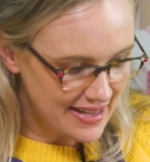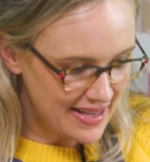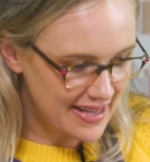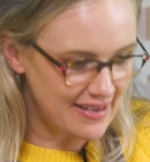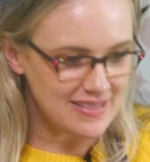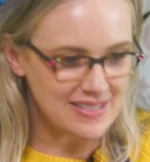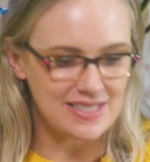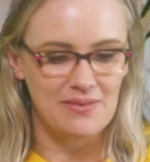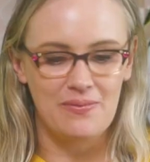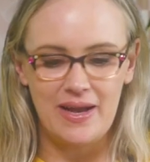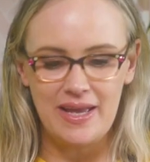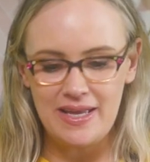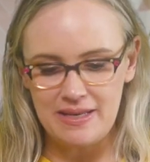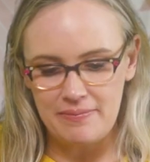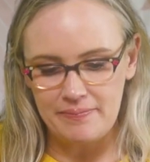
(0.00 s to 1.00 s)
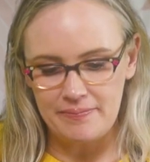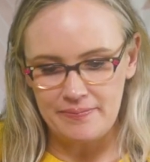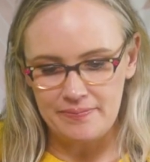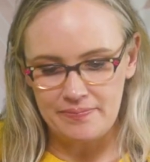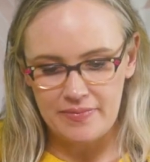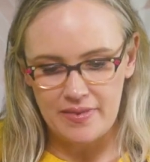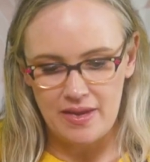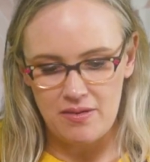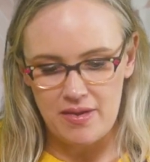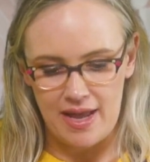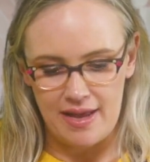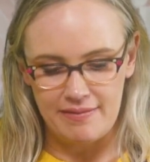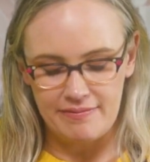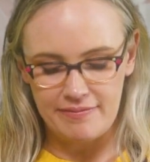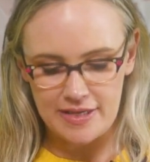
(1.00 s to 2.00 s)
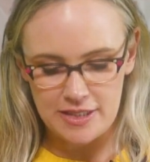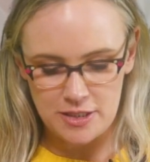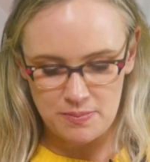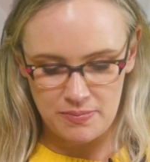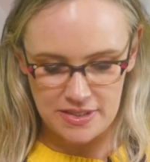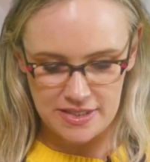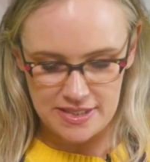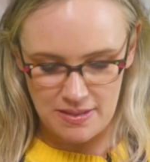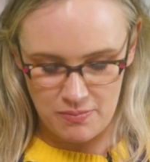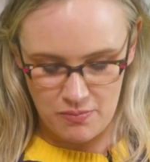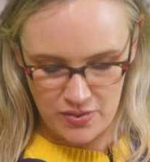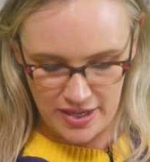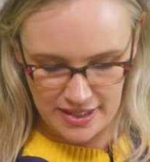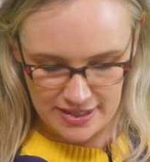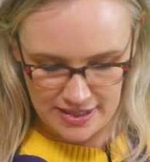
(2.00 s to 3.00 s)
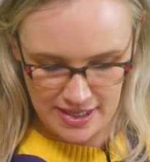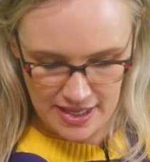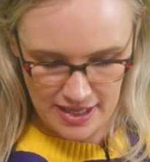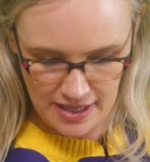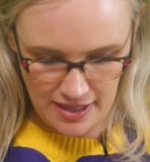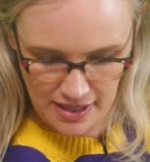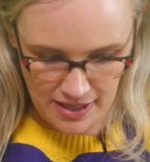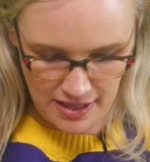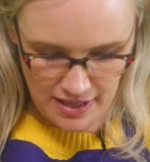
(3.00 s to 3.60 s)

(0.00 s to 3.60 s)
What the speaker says: Here's the white. Okay, let's put some white in there.